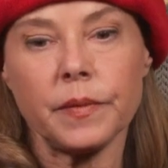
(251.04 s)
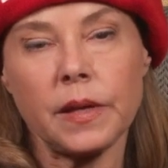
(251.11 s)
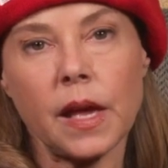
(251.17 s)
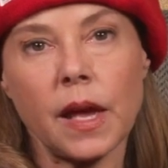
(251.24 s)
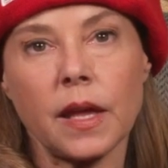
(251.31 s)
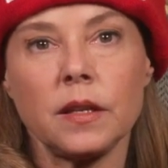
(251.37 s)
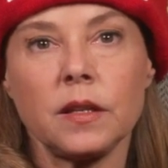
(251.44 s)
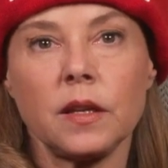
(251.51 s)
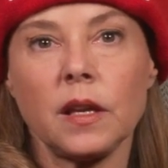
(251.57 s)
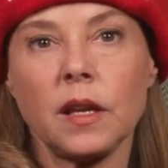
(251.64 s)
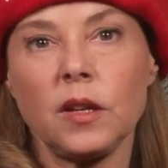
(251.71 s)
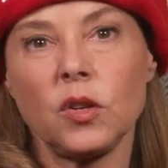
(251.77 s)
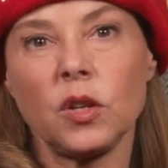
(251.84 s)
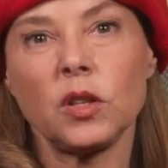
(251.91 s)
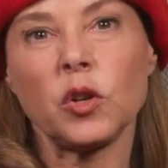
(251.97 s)
Yeah, and
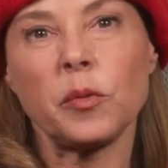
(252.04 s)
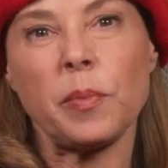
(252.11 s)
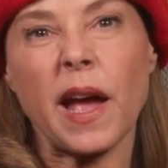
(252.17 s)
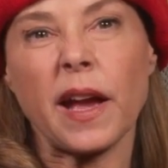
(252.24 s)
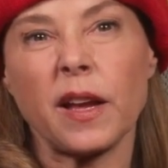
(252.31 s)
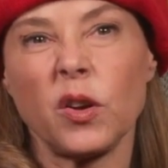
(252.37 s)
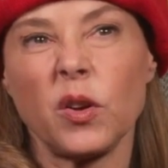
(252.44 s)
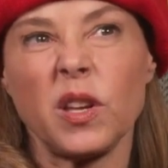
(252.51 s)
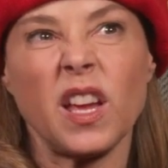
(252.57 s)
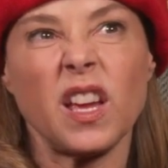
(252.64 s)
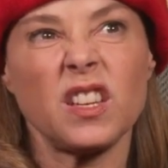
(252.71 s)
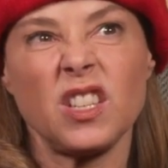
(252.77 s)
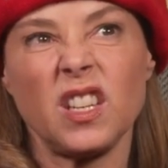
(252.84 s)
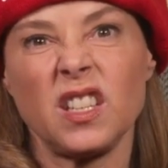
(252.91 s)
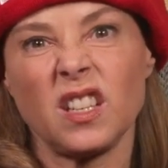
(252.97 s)
you look back and go,
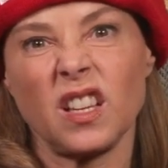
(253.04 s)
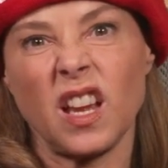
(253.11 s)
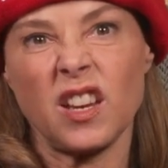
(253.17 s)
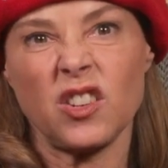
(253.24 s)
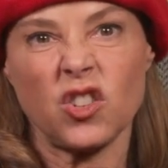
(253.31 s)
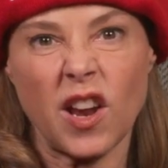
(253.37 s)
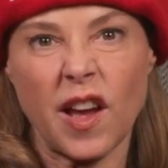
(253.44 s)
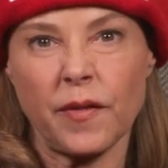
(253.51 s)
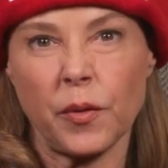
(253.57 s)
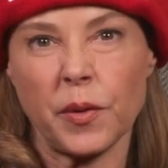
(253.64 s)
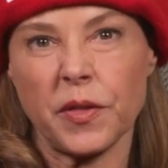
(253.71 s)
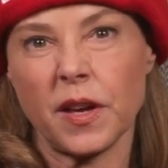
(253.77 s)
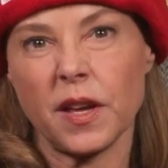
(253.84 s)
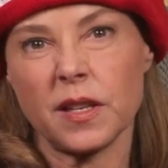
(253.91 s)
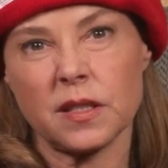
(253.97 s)
yeah, she had to kind of travel
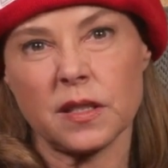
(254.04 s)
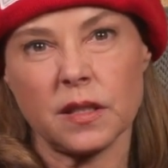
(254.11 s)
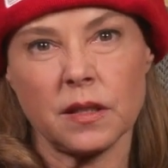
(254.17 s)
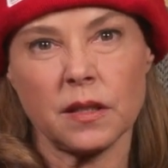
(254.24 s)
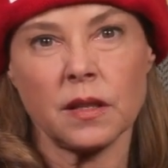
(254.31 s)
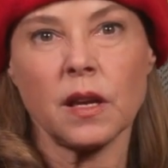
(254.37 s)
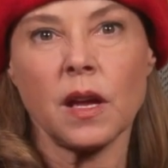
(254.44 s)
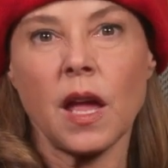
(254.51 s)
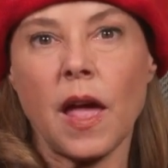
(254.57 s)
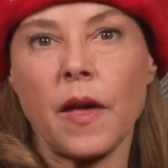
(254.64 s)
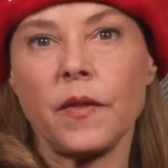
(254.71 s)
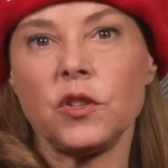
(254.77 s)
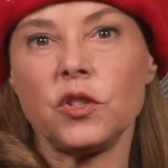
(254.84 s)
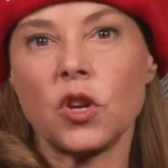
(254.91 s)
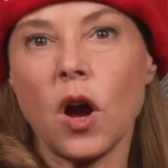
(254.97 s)
with us and
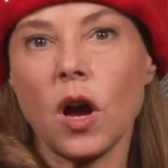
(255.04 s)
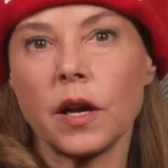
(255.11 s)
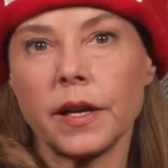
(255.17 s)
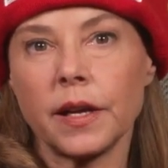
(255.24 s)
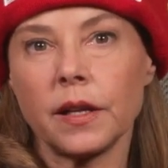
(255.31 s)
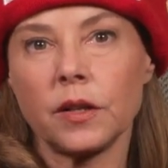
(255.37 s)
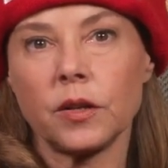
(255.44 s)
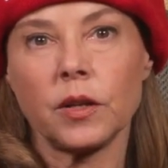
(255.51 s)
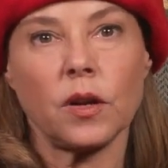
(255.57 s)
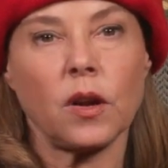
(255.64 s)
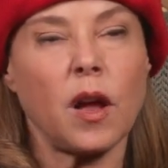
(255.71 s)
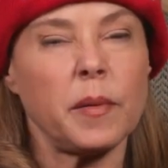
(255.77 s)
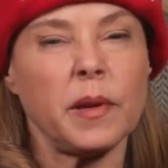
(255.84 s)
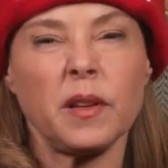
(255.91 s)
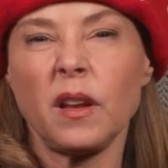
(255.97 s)
the dog killer and
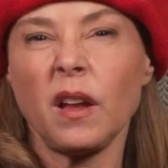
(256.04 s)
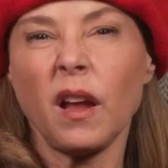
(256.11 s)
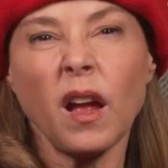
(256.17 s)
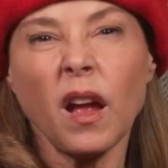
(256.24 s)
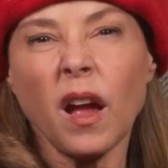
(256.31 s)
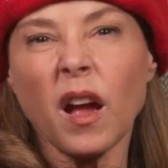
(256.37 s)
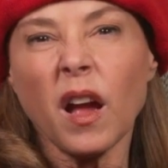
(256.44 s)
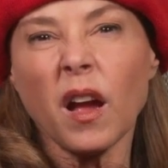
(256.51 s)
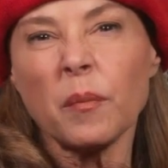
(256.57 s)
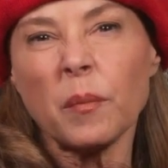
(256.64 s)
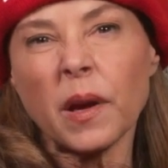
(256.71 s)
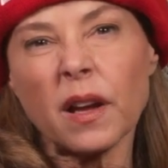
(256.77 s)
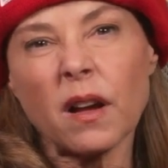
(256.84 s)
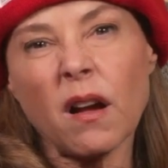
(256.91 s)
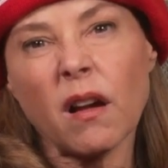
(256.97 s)
all. I mean,
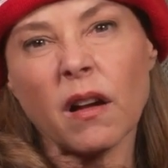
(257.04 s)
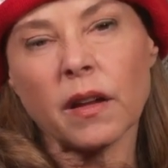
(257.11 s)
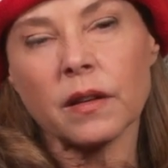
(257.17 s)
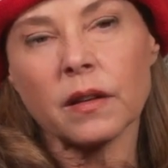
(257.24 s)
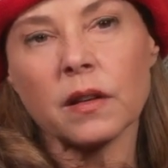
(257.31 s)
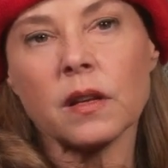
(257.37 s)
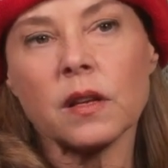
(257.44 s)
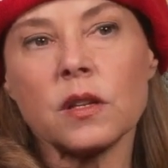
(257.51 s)
my God.